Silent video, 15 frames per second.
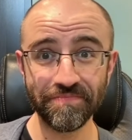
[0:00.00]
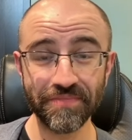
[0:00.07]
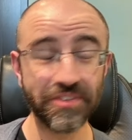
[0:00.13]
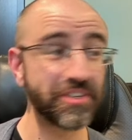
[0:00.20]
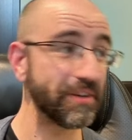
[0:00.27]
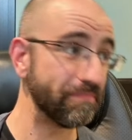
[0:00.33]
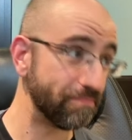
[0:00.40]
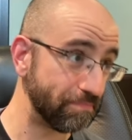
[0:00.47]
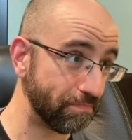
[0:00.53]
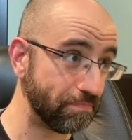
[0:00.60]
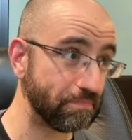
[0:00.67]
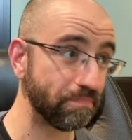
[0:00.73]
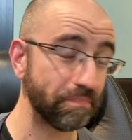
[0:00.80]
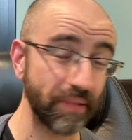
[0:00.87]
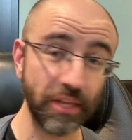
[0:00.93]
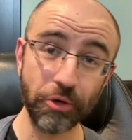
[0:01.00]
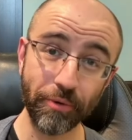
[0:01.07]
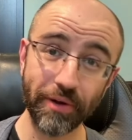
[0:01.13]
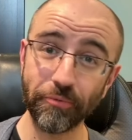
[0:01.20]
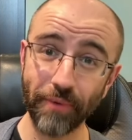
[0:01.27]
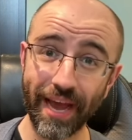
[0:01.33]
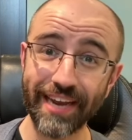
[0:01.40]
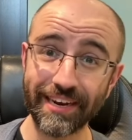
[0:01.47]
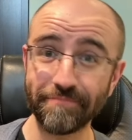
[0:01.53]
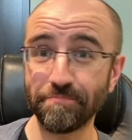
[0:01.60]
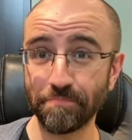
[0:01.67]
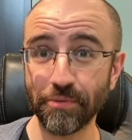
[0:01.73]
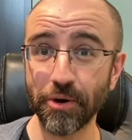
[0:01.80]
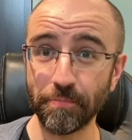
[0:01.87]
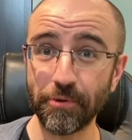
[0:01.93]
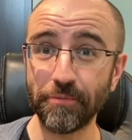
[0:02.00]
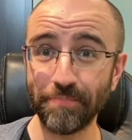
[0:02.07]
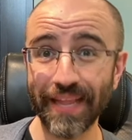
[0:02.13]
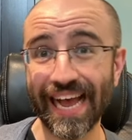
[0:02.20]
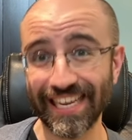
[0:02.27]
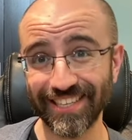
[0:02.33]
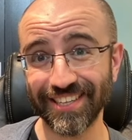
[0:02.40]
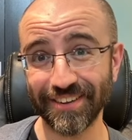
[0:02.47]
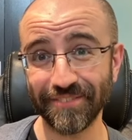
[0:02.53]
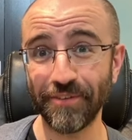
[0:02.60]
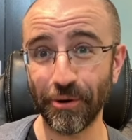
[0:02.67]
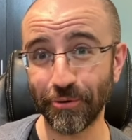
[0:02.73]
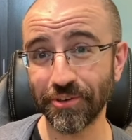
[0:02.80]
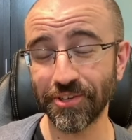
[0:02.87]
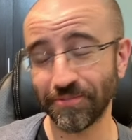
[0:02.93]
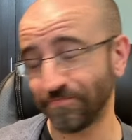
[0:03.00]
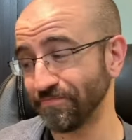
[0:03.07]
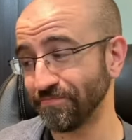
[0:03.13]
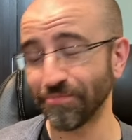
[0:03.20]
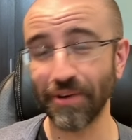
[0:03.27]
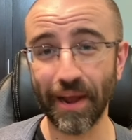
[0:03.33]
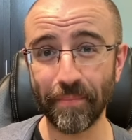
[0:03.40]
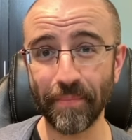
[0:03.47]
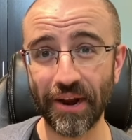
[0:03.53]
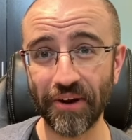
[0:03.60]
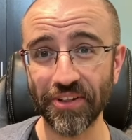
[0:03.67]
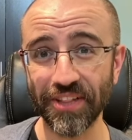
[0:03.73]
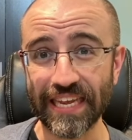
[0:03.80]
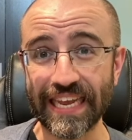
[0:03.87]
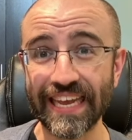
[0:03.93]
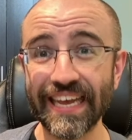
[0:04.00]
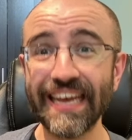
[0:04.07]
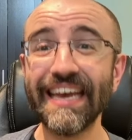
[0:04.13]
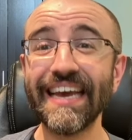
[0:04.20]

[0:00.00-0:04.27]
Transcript: some blue and red and purple plastic folks, primarily.